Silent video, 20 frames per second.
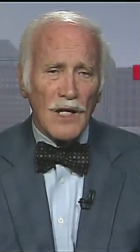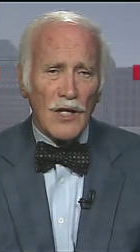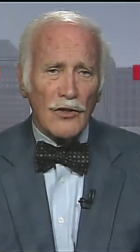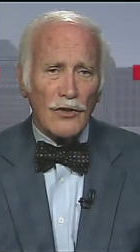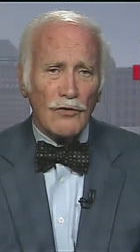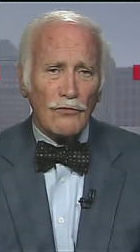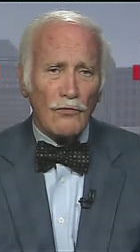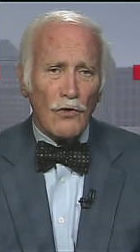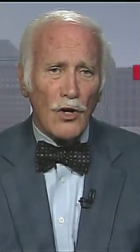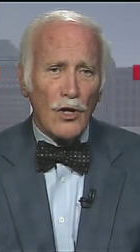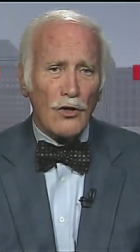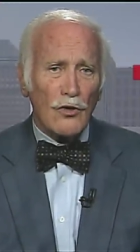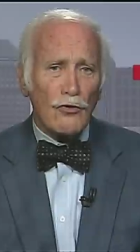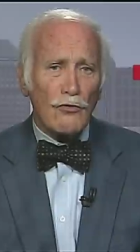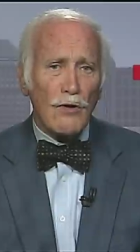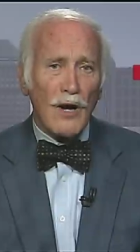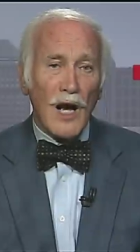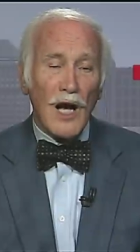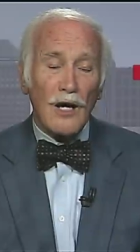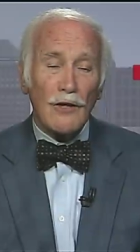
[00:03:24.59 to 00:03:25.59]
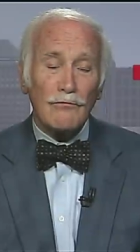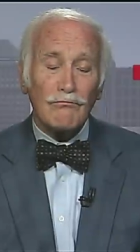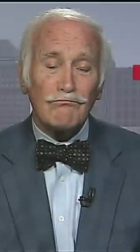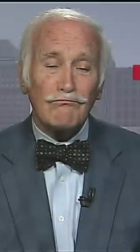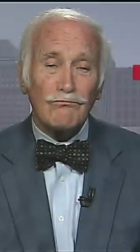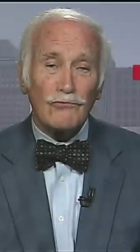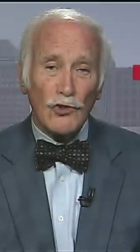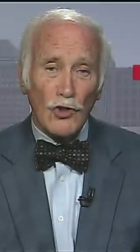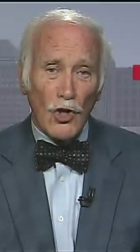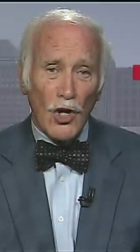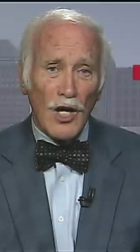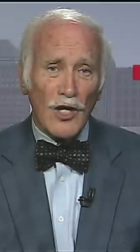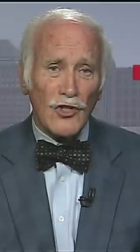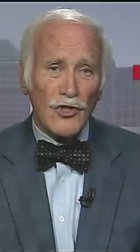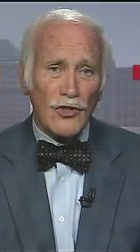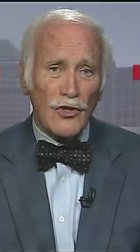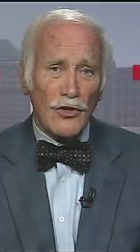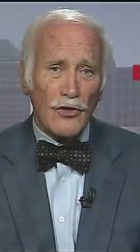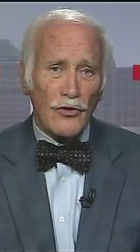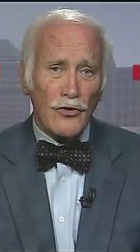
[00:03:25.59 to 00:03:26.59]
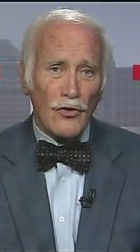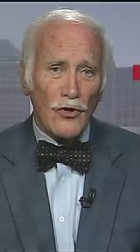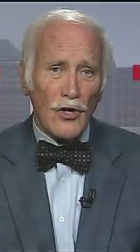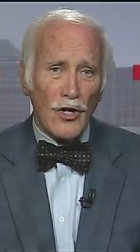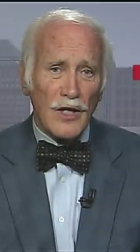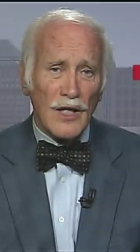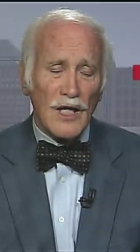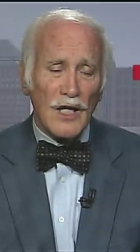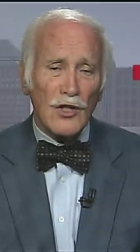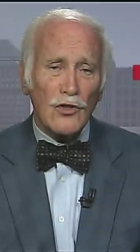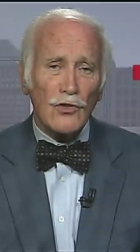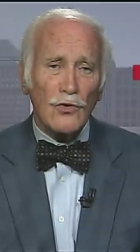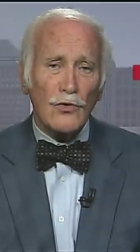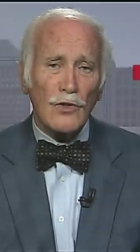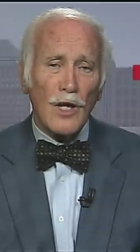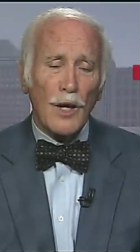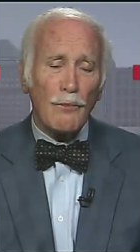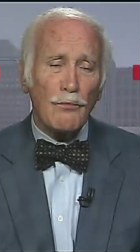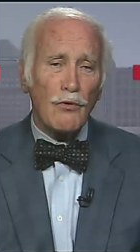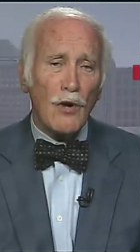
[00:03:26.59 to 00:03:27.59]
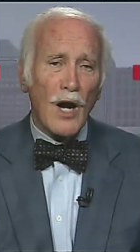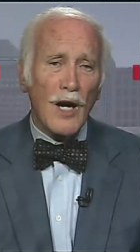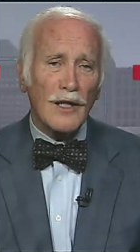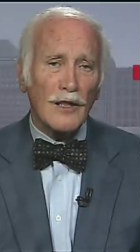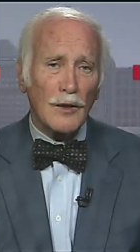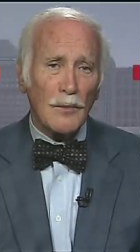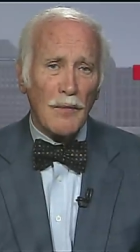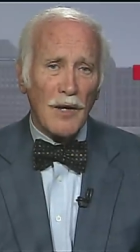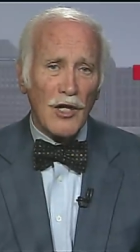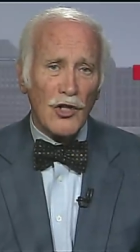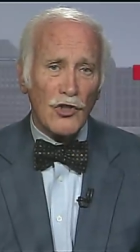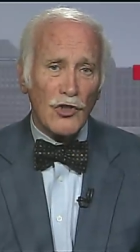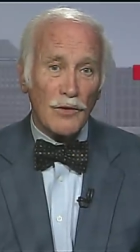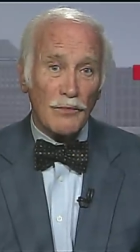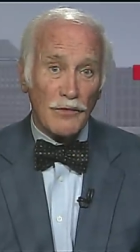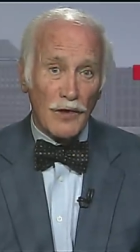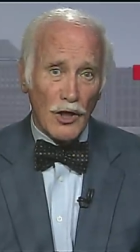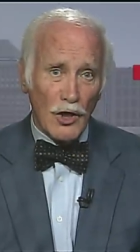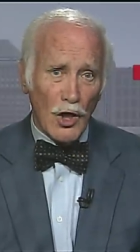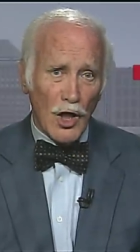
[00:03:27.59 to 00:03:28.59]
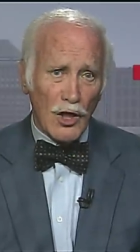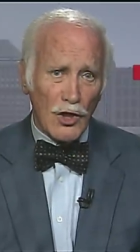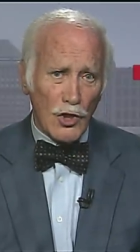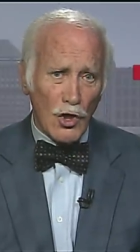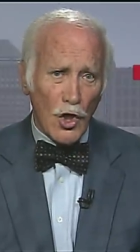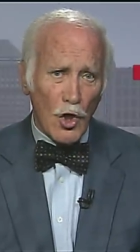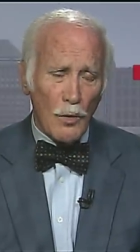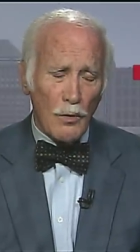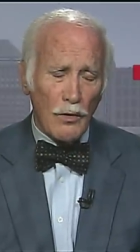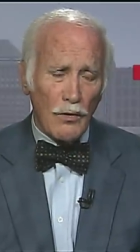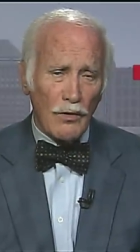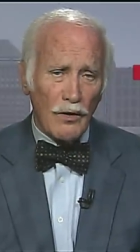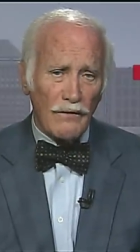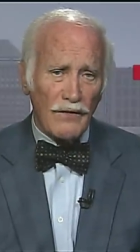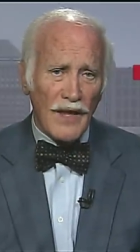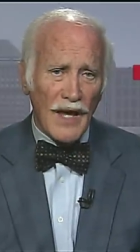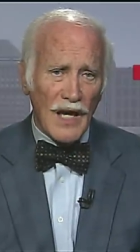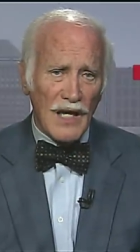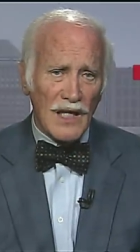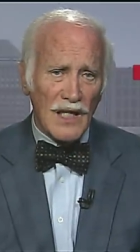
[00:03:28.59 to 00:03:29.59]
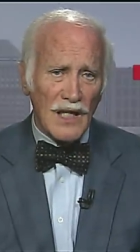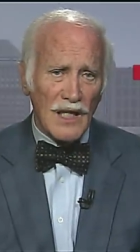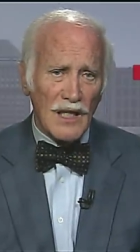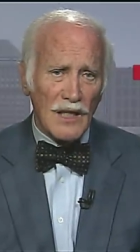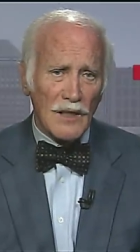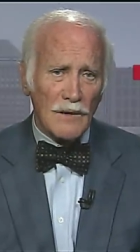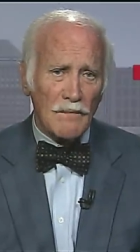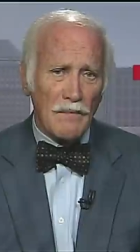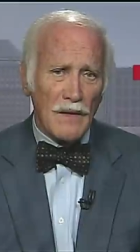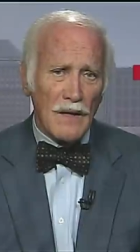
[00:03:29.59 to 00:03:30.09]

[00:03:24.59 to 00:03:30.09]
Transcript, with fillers: the Royal Crown, George the Third, issued a proclamation in October of that year.